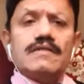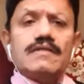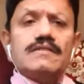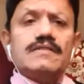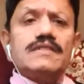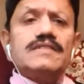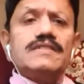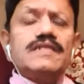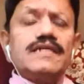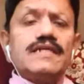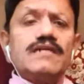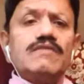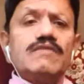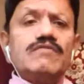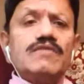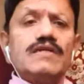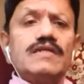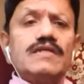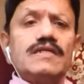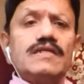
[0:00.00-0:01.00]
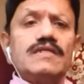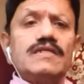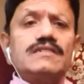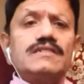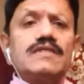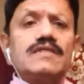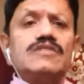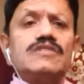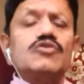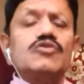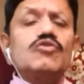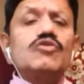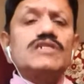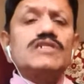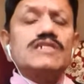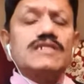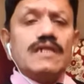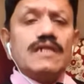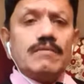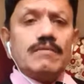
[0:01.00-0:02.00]
The second one is the
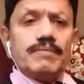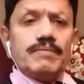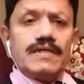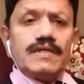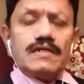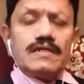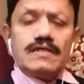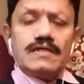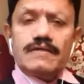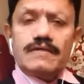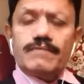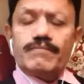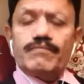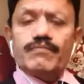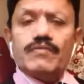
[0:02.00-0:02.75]
social pillar.